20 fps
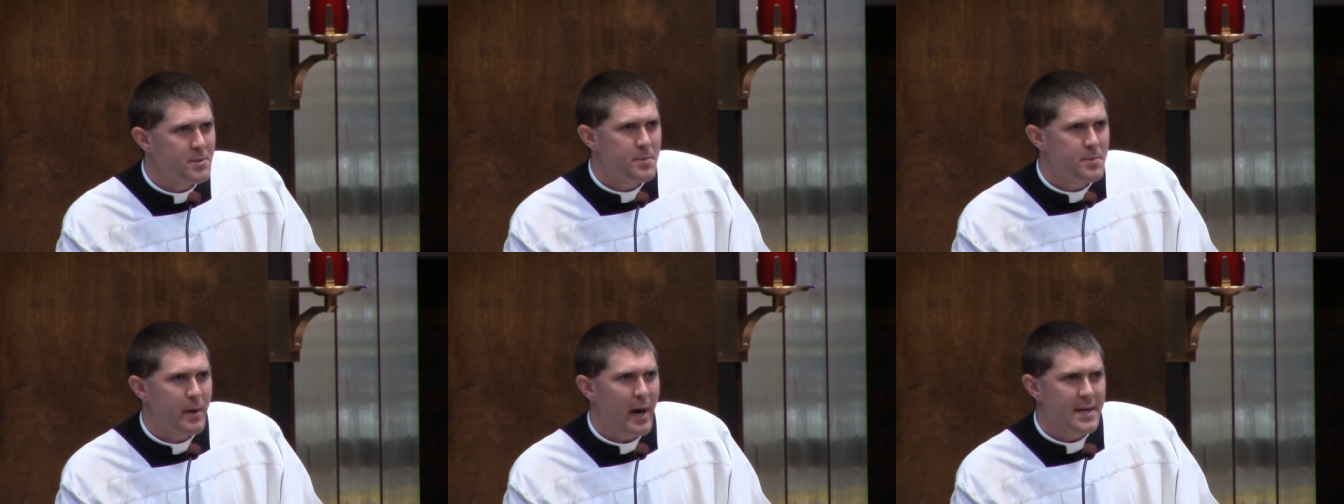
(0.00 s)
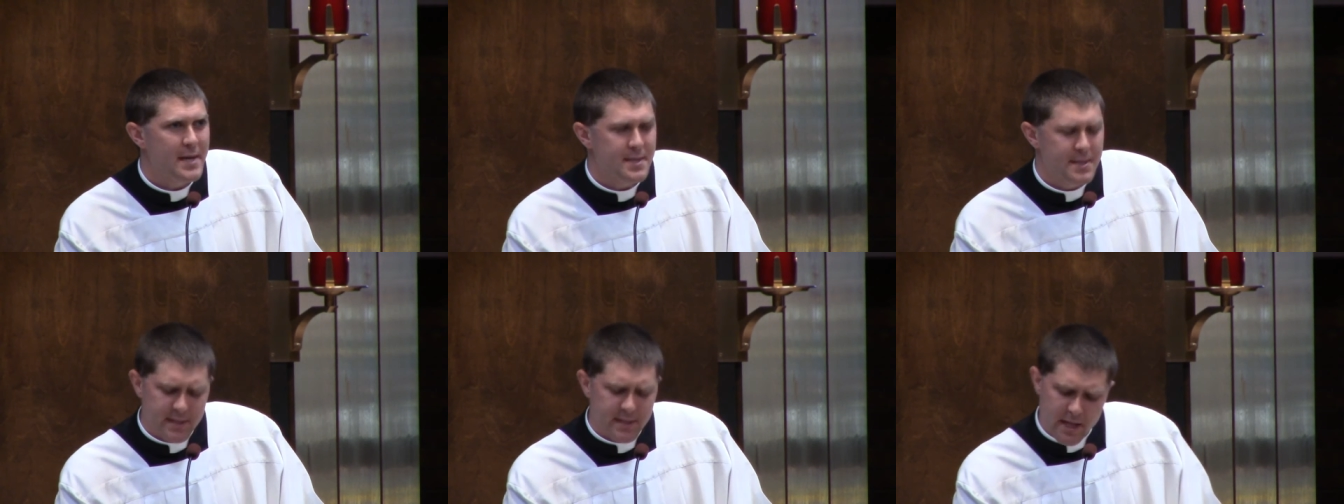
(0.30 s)
to
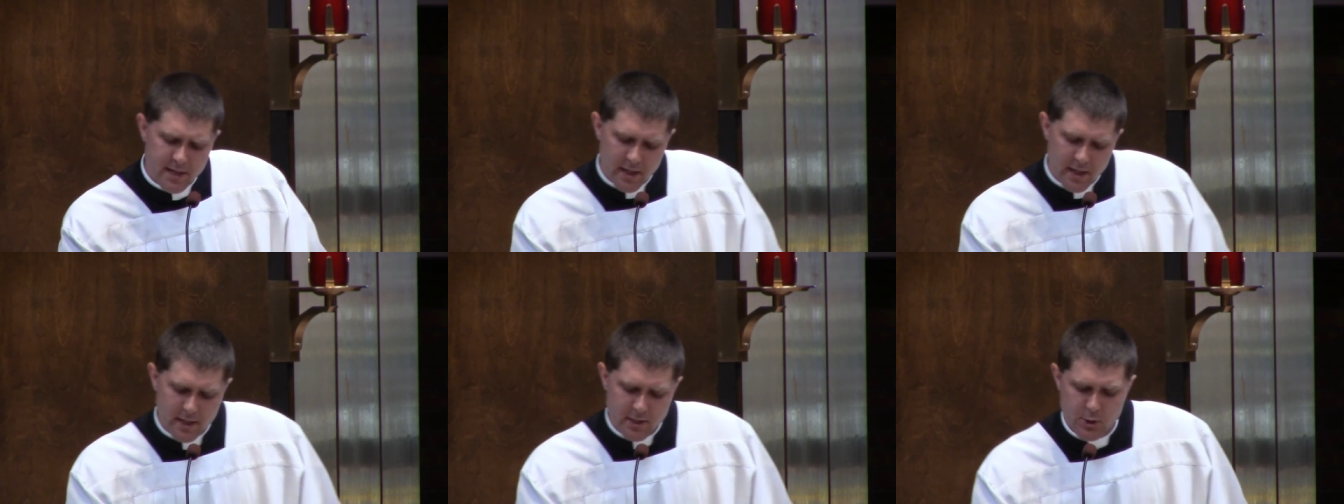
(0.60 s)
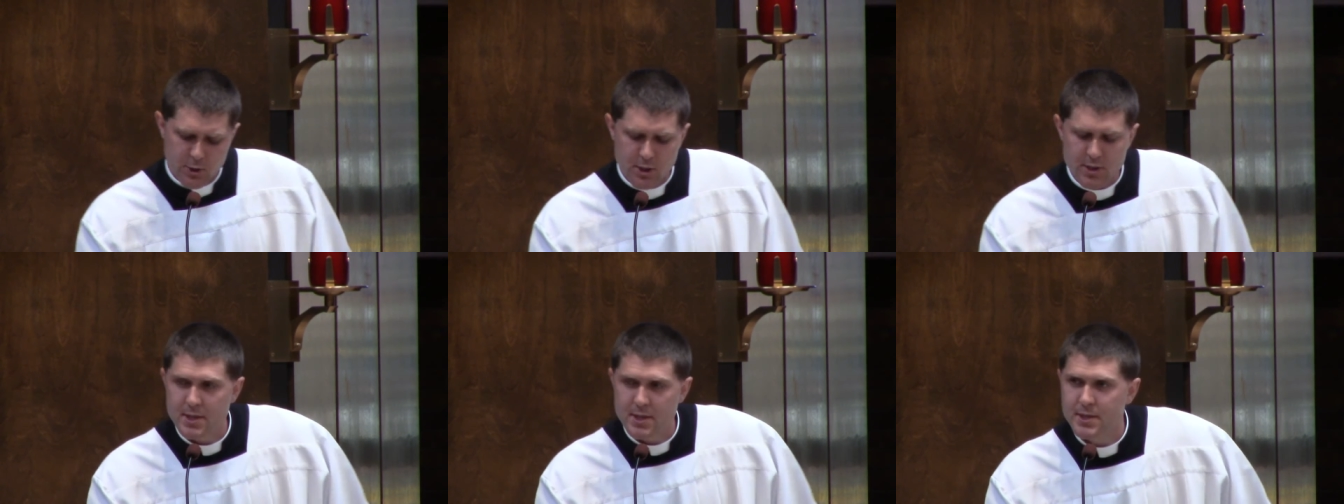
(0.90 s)
Mass and say, Thanks,
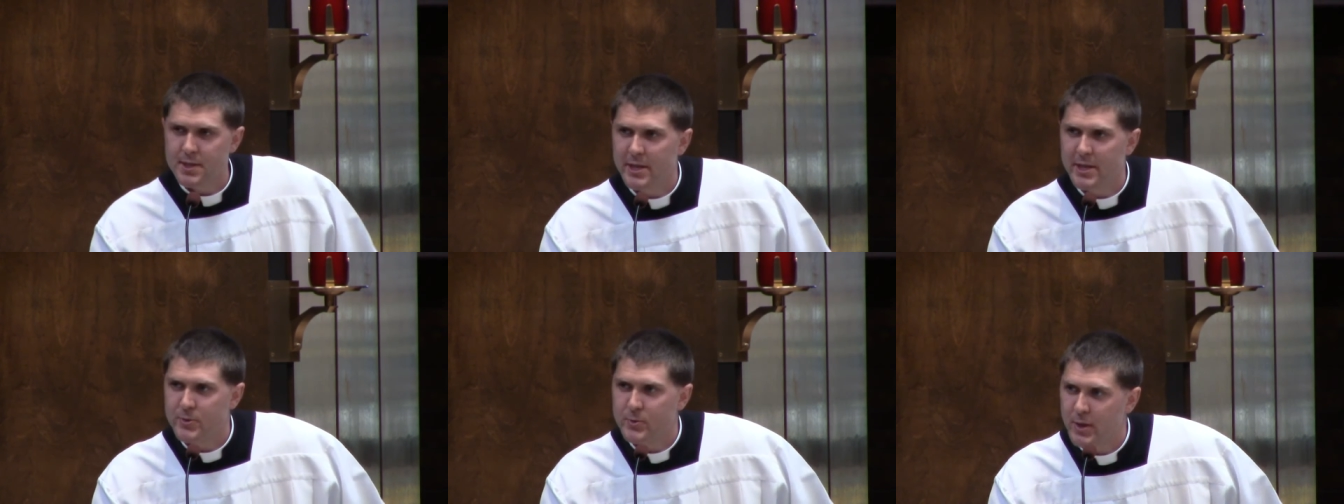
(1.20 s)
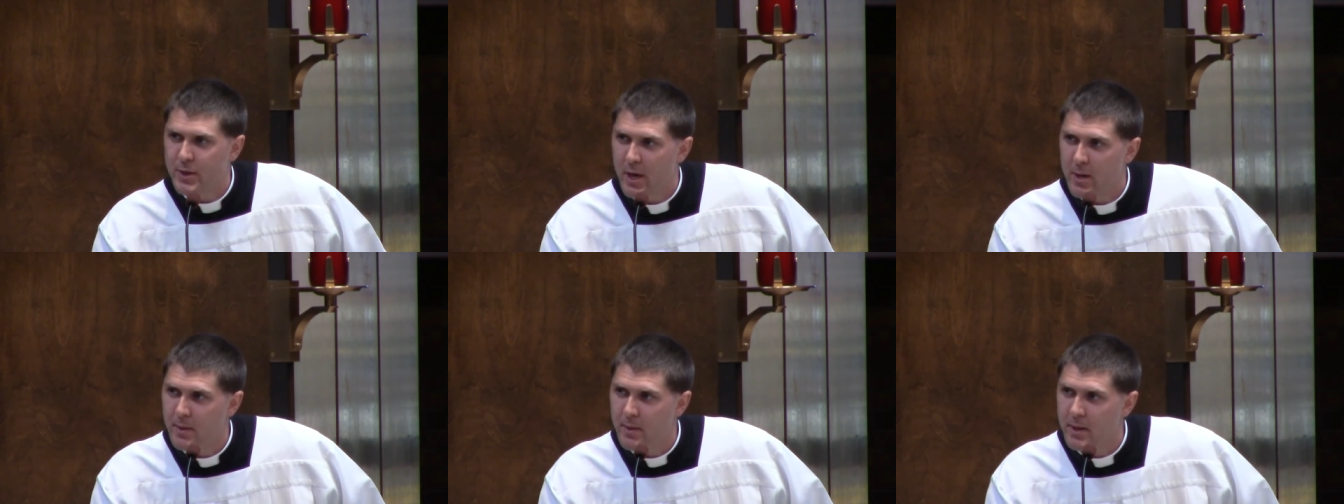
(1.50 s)
Jesus, thanks
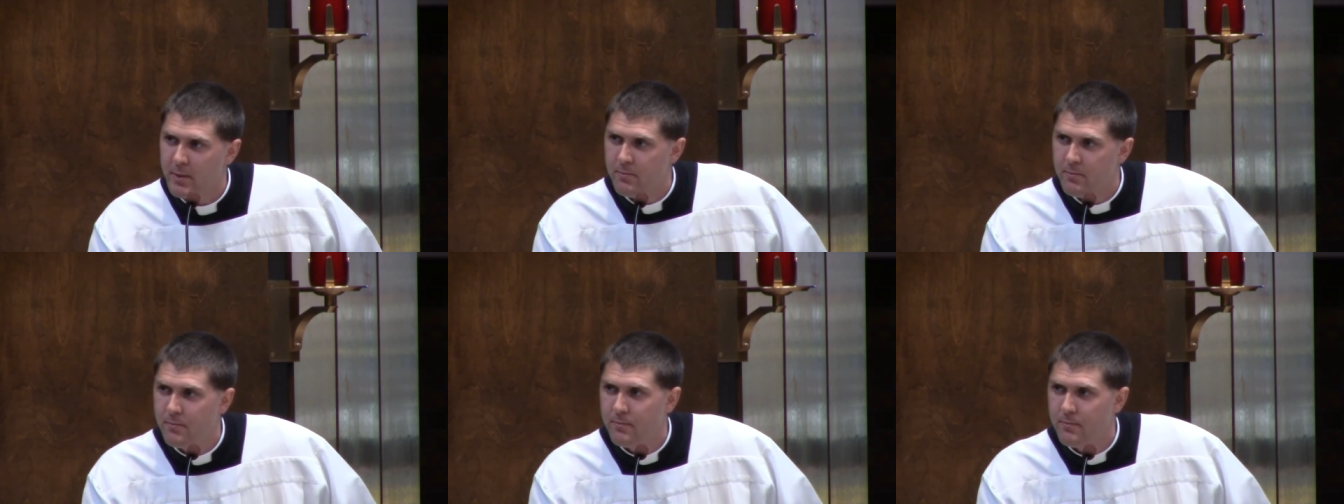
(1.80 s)
for coming.